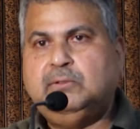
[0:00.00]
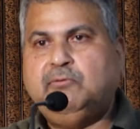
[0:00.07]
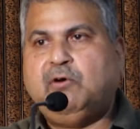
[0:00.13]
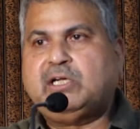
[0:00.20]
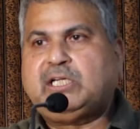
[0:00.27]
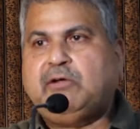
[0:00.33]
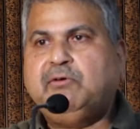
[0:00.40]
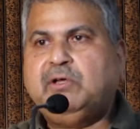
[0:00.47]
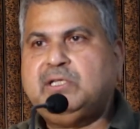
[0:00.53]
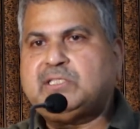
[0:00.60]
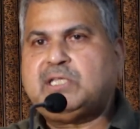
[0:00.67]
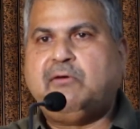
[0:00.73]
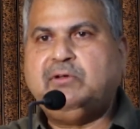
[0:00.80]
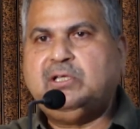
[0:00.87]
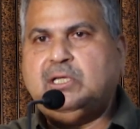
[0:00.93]
whatever
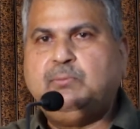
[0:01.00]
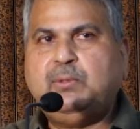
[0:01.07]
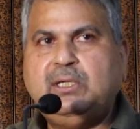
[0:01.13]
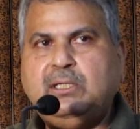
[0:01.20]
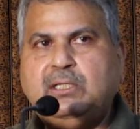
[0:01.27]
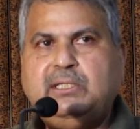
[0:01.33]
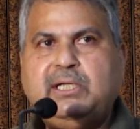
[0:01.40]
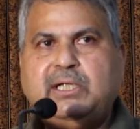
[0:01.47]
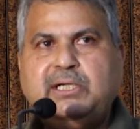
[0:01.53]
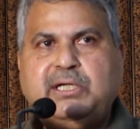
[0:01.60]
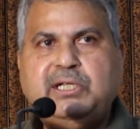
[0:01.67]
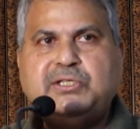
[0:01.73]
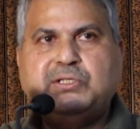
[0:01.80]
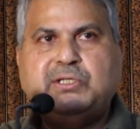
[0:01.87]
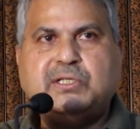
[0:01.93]
is available in the
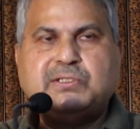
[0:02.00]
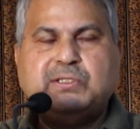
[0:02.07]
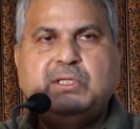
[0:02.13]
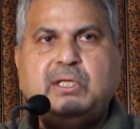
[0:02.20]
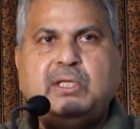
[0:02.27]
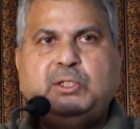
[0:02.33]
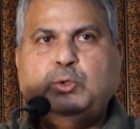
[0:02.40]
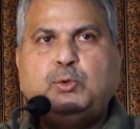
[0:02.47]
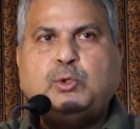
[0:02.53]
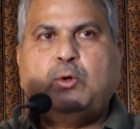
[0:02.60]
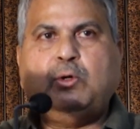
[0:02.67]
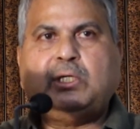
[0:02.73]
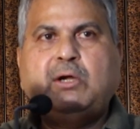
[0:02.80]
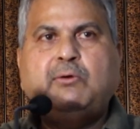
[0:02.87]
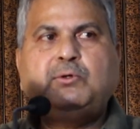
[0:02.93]
indigenous. You
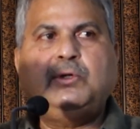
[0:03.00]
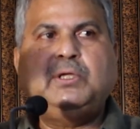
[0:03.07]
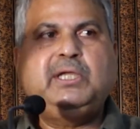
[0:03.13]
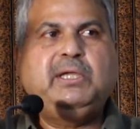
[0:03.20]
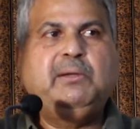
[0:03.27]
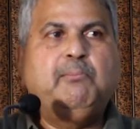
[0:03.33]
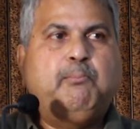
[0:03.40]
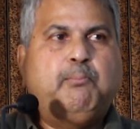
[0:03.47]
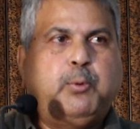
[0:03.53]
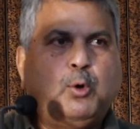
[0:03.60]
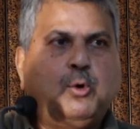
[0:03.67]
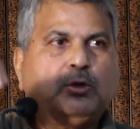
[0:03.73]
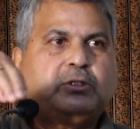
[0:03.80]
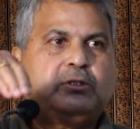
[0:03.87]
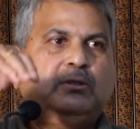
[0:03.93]
don't have to
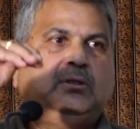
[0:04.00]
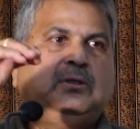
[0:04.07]
import